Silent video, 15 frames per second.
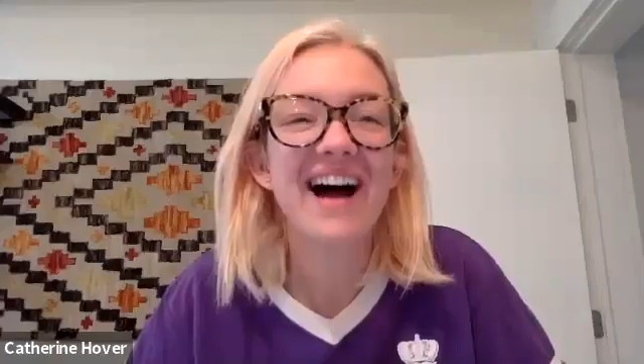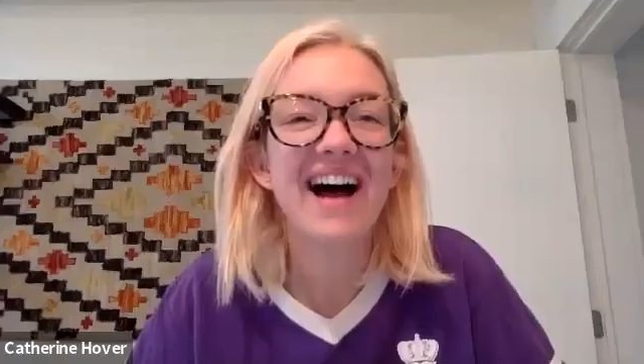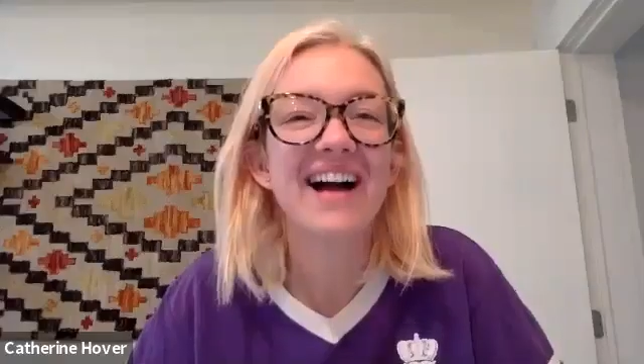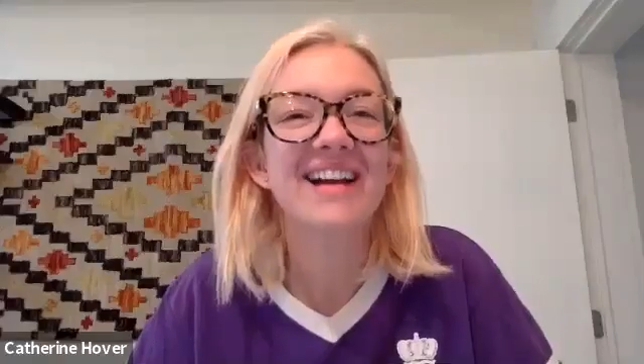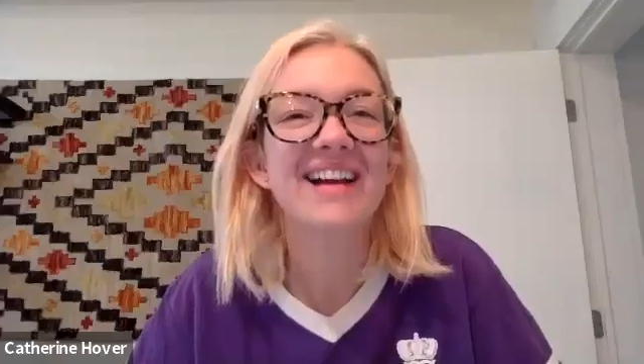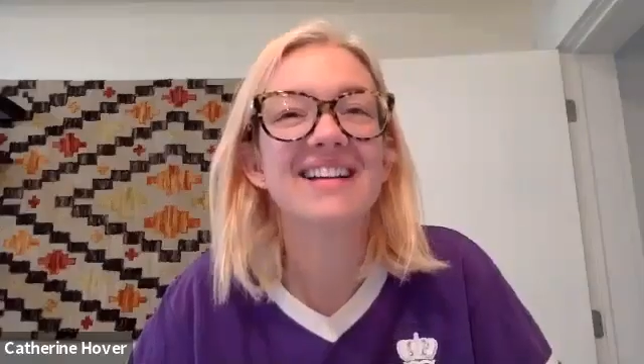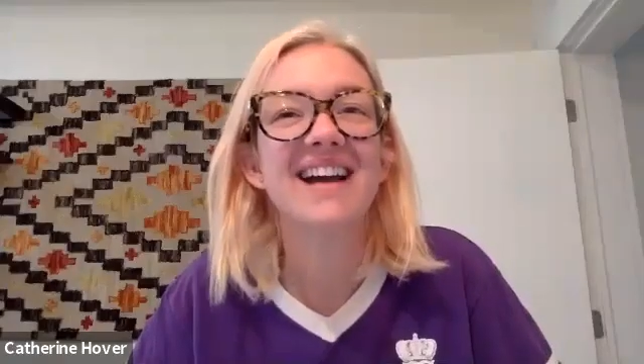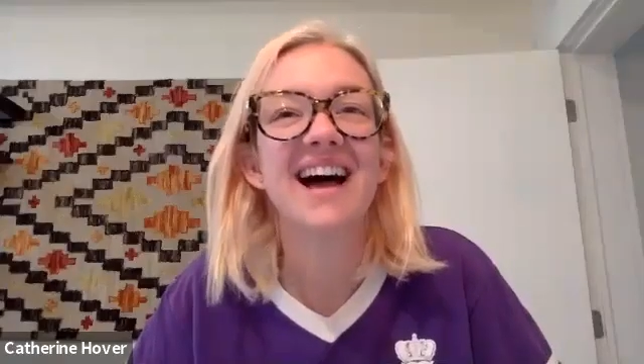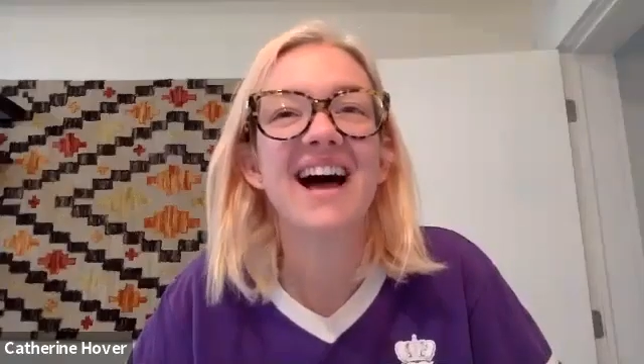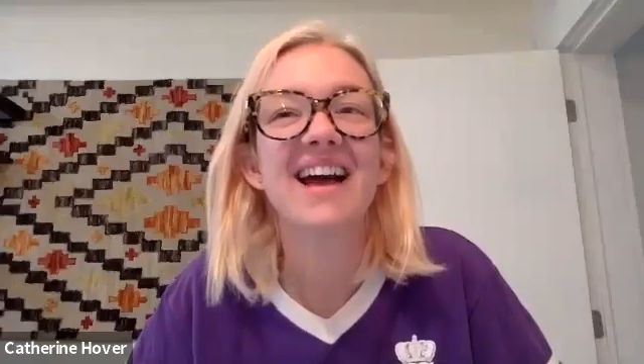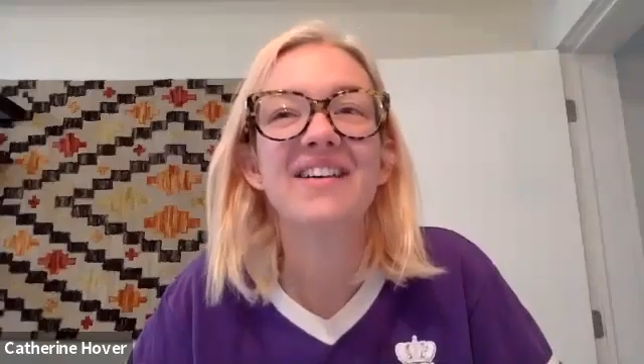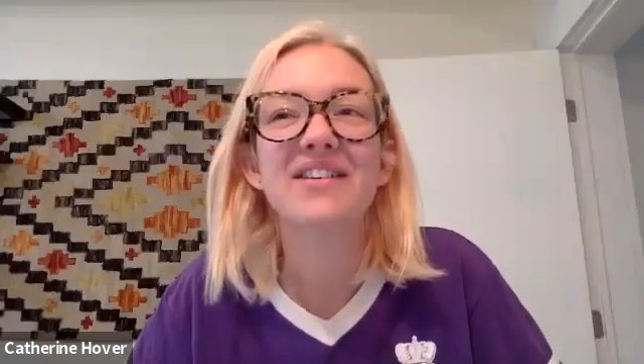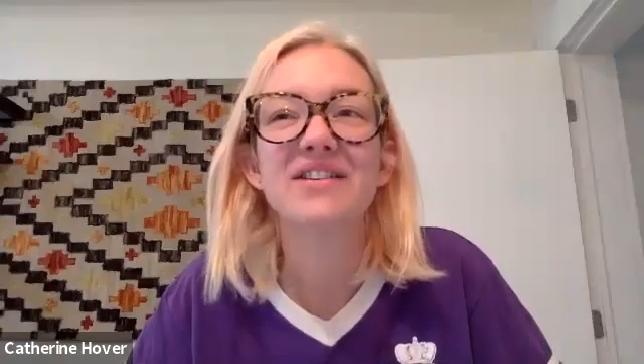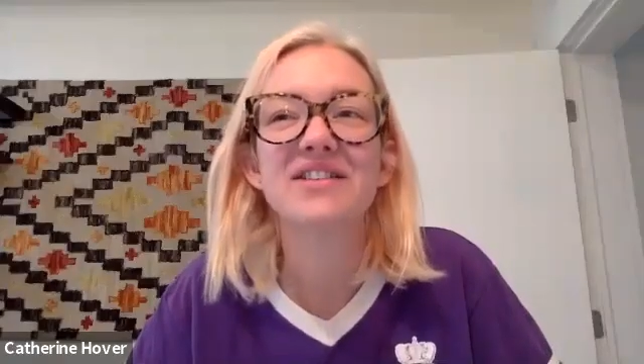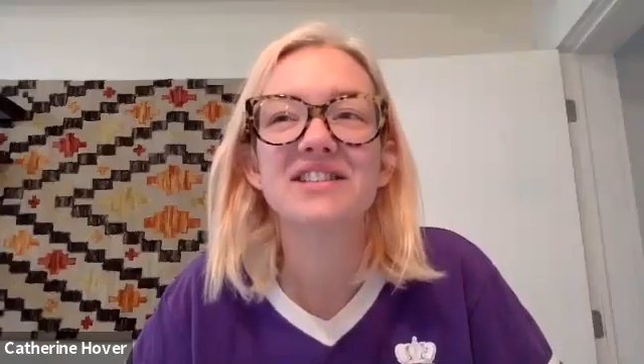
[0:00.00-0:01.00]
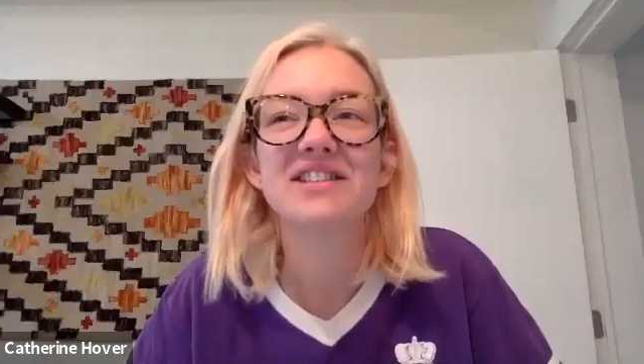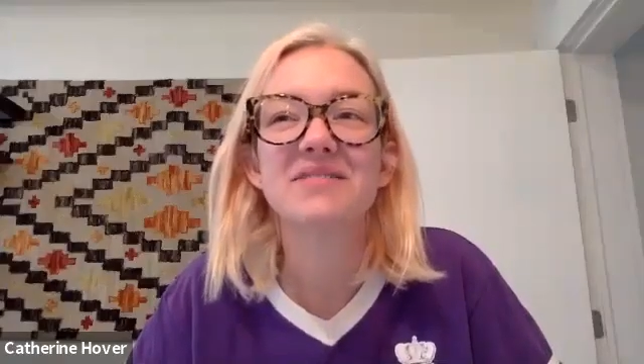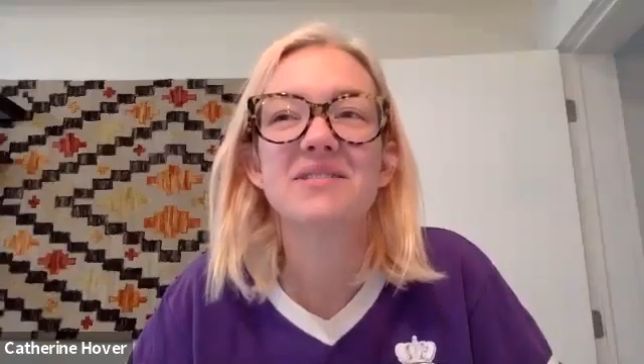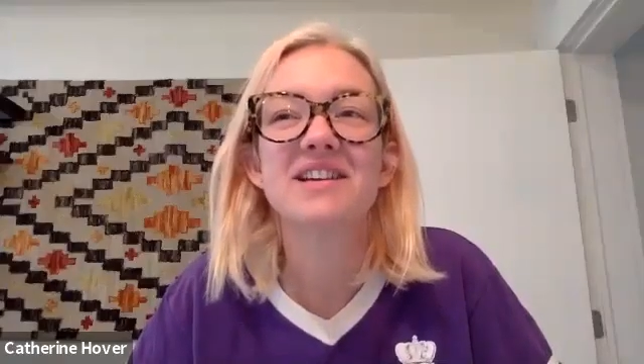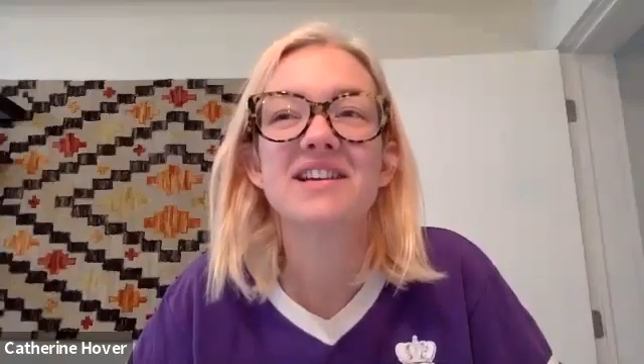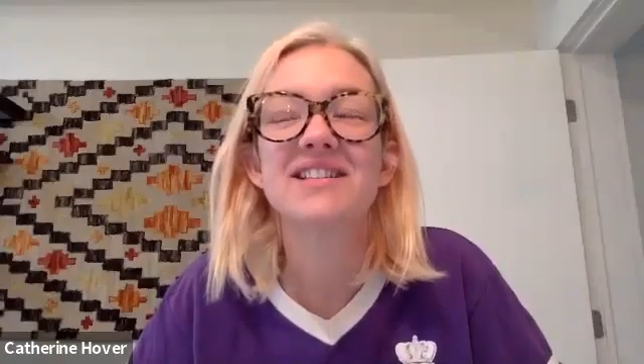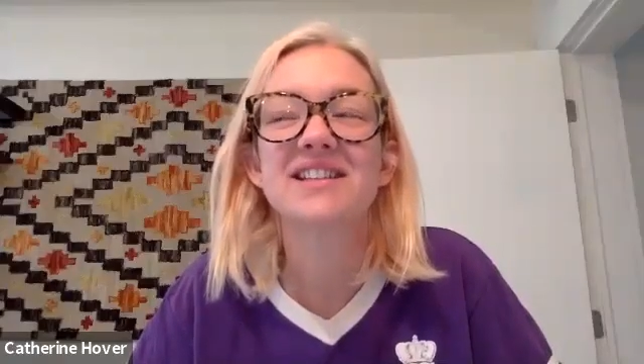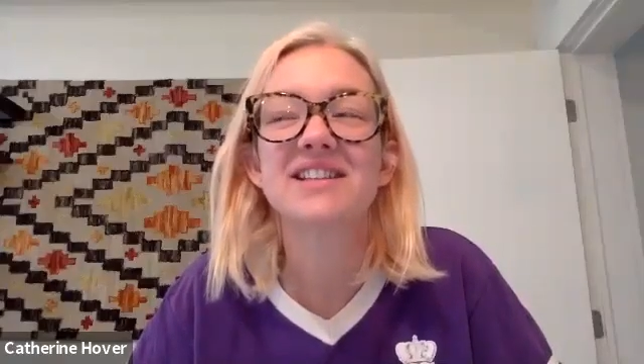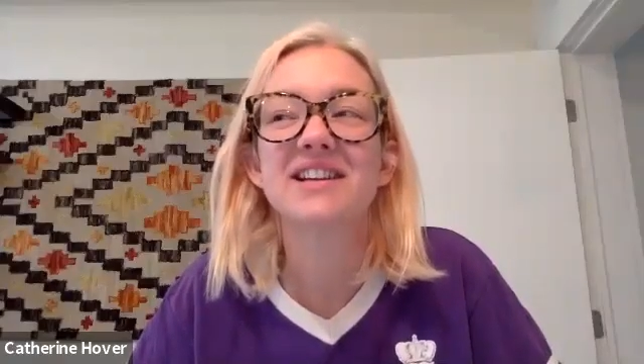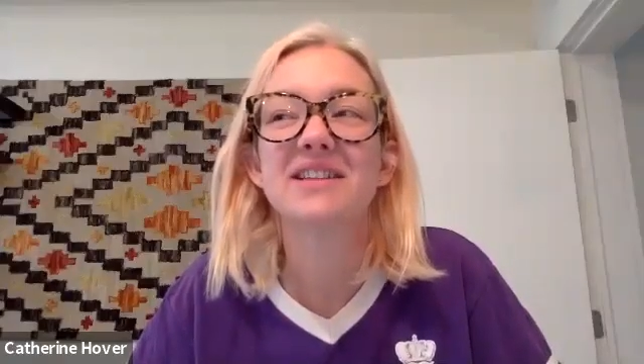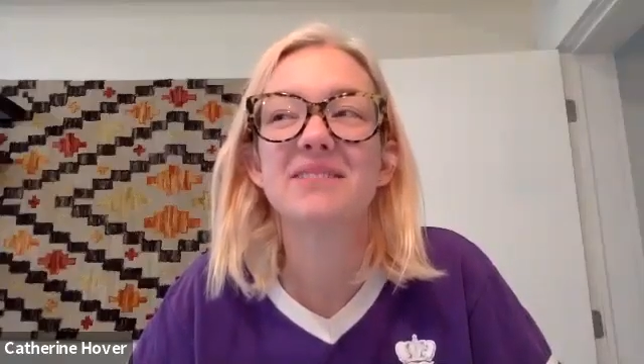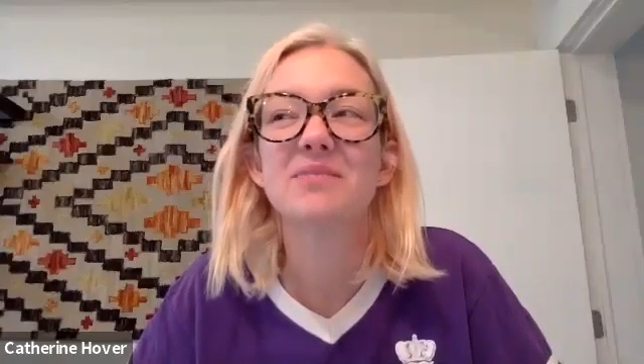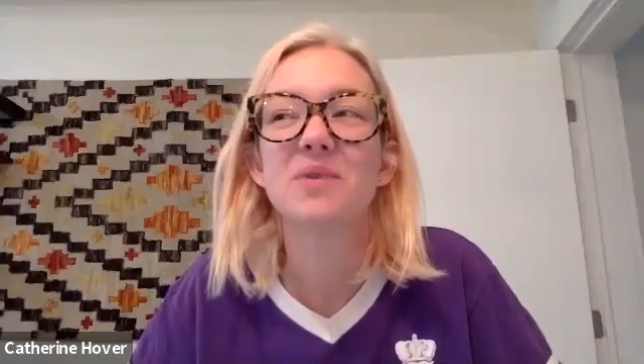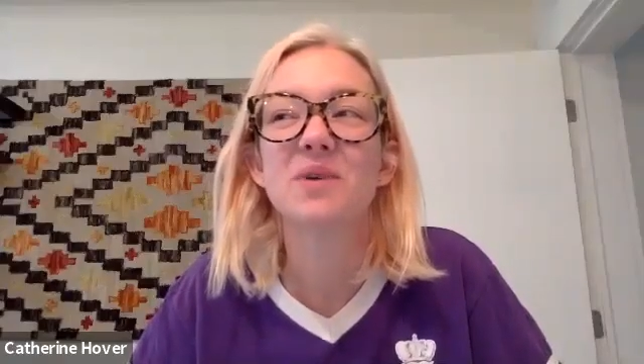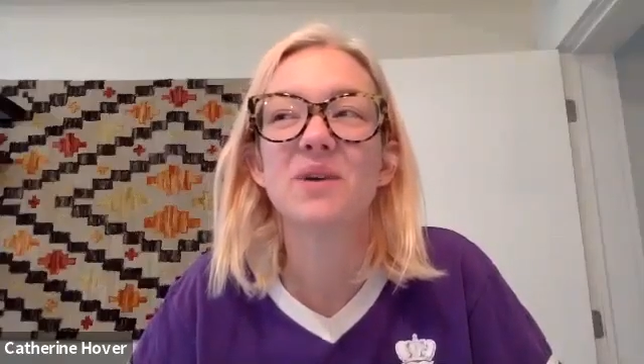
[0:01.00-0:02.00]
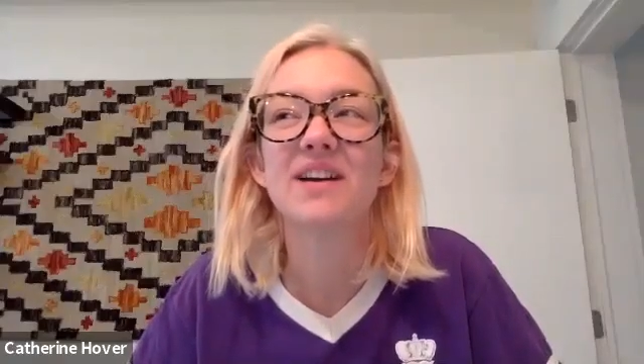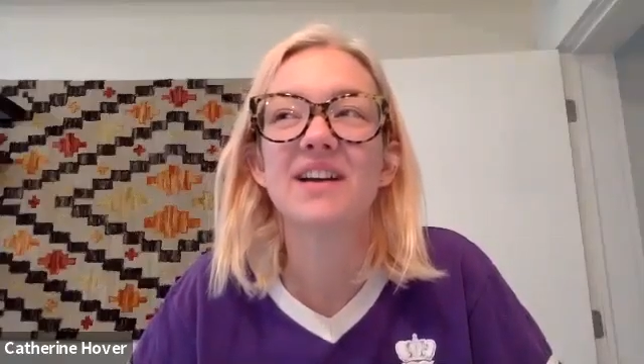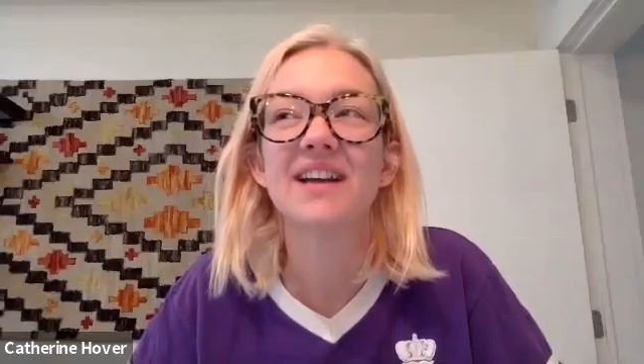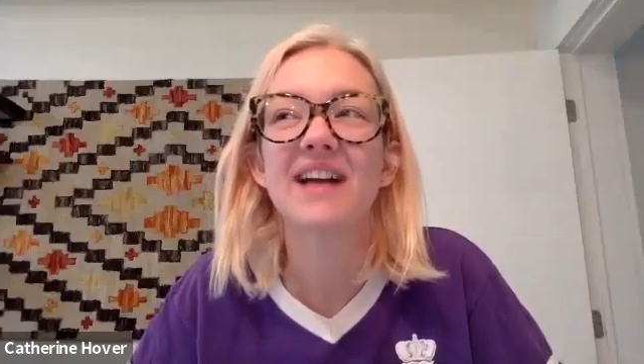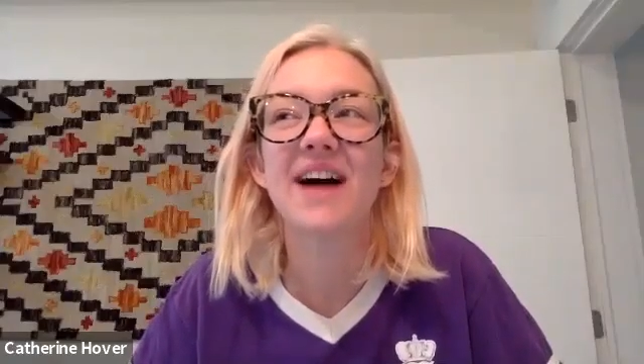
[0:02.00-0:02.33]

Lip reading: I don't know. CBS Sunday Morning,